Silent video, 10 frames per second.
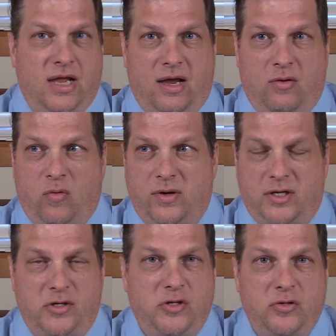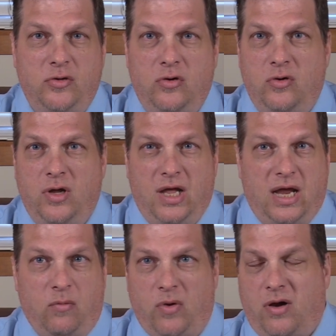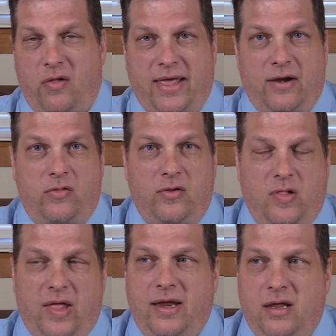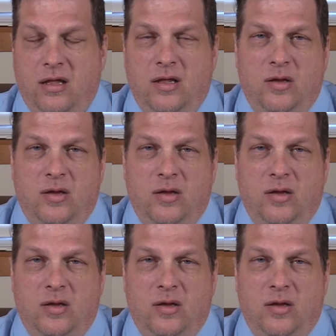and what to do and what all that'll look like.